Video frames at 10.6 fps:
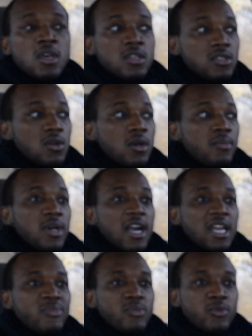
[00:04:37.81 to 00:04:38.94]
So a
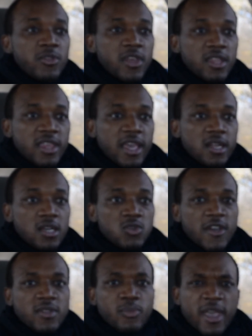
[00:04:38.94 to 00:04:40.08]
lot of people think that you
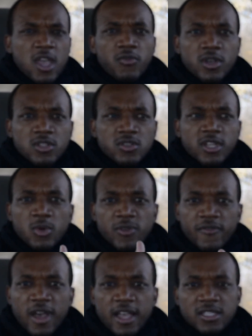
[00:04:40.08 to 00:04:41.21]
have to pay a realtor to help you
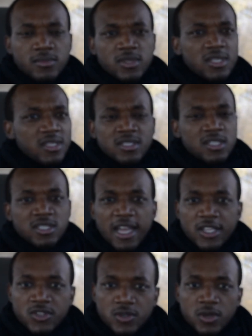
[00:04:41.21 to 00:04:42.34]
find something, and it's
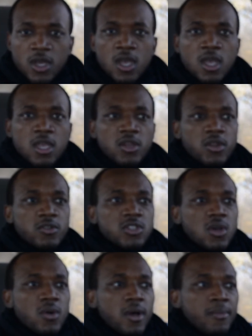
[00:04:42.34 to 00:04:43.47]
not true.
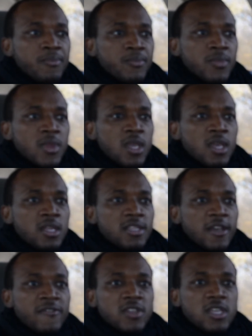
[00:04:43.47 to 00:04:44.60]
So
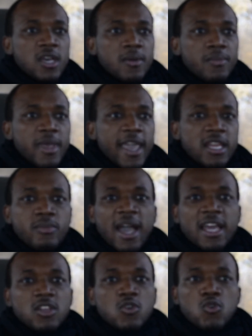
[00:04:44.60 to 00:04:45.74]
definitely
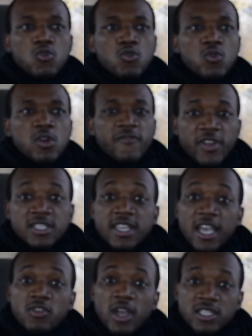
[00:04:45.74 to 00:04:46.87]
anybody who fits
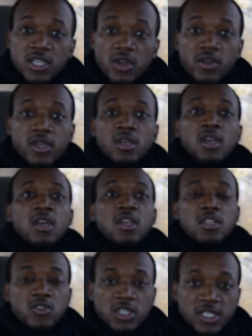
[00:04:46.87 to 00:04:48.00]
that criteria,
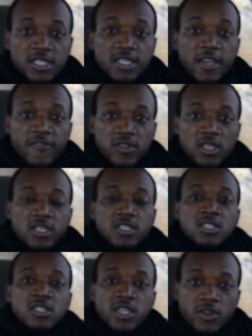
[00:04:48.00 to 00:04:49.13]
you should definitely
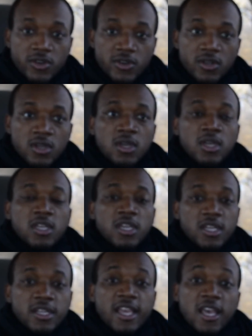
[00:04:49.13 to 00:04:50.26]
consider
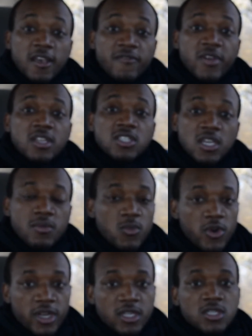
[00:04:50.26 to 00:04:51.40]
getting an FHA
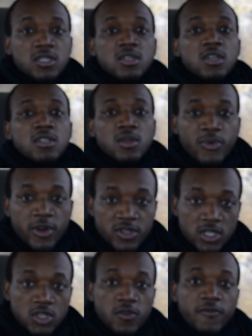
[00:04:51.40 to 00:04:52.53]
mortgage to
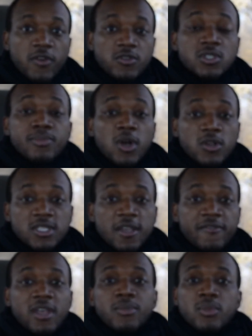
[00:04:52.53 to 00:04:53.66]
purchase your first
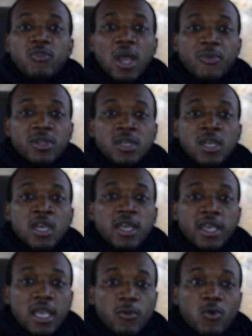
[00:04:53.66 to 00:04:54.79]
multifamily property.
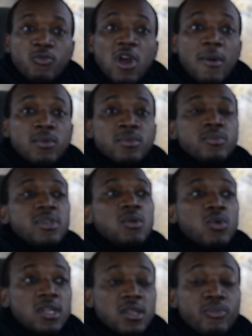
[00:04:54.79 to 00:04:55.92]
It will probably be
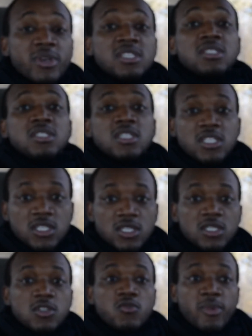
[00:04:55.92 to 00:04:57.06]
one of the best
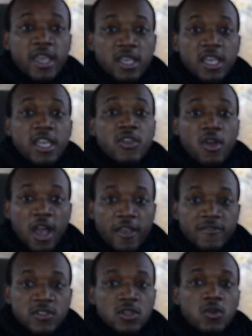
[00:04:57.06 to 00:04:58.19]
decisions you make in your life.
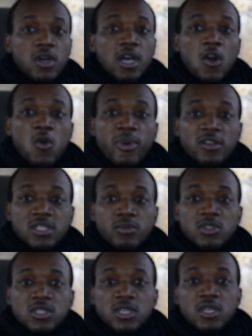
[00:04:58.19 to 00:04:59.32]
So I hope I was
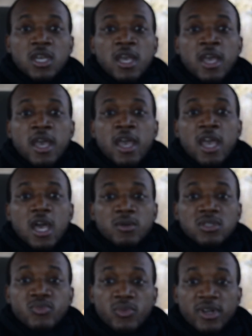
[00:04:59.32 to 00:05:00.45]
able to help
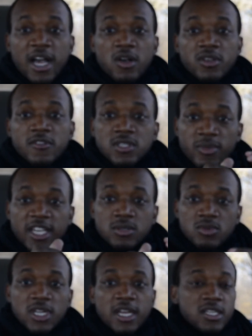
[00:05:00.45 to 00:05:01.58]
some people out, give somebody
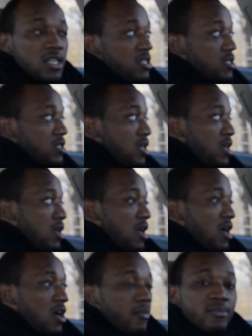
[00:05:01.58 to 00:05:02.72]
some good ideas.
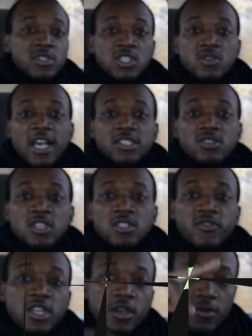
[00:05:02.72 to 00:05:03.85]
See you guys on the next
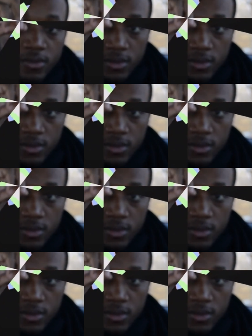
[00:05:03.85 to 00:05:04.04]
video.